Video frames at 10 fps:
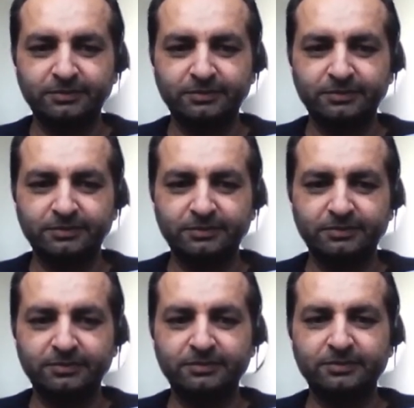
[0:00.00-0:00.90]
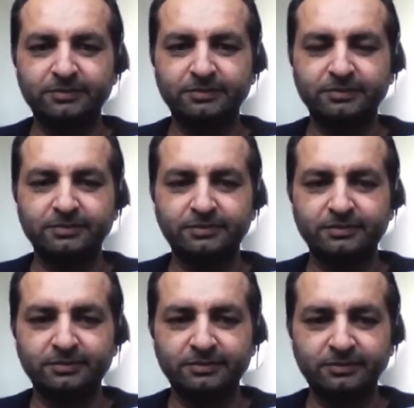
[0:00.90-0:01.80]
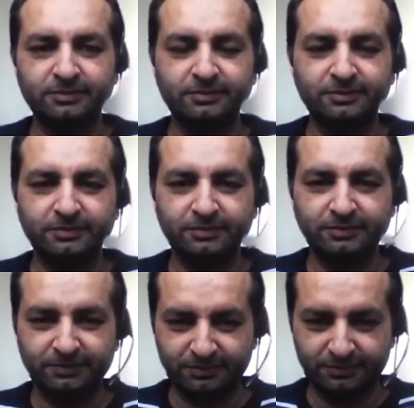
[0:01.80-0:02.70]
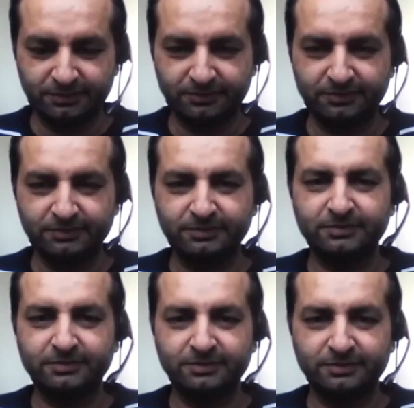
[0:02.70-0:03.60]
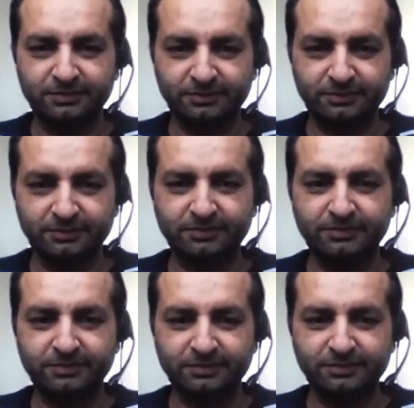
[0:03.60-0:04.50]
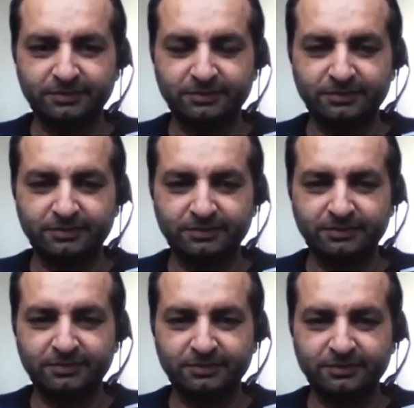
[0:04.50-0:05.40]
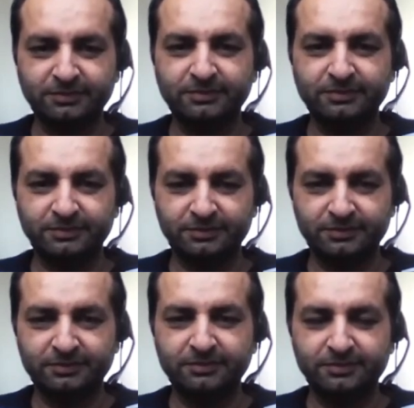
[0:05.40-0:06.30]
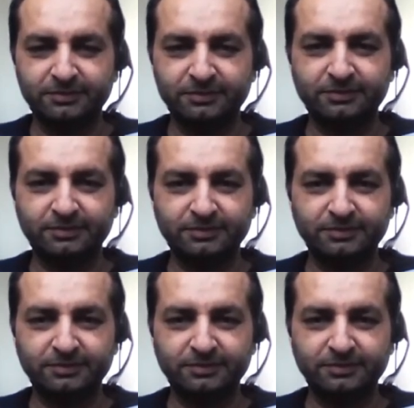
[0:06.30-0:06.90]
No words are spoken by the person on screen.